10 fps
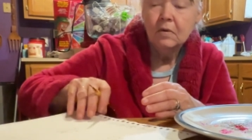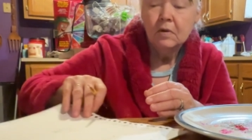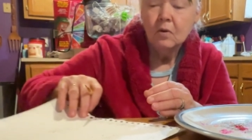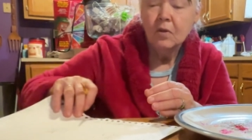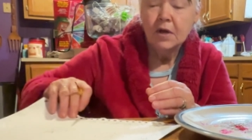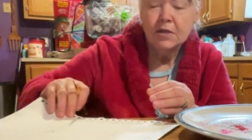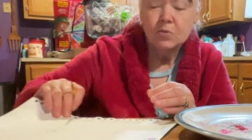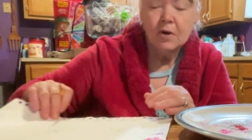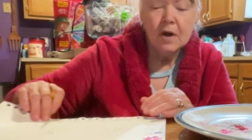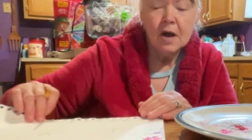Well, that's
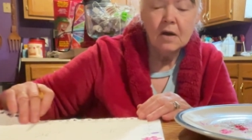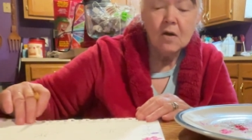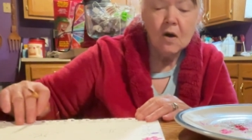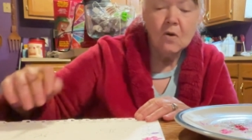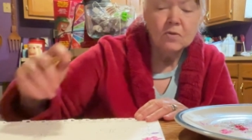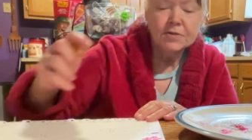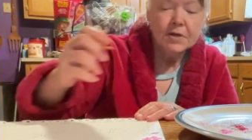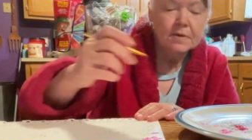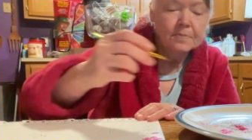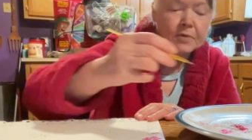what I call
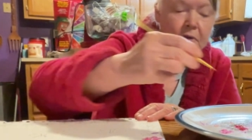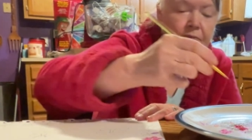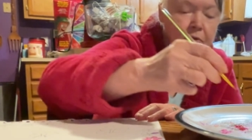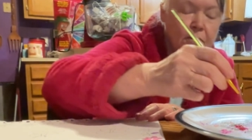something if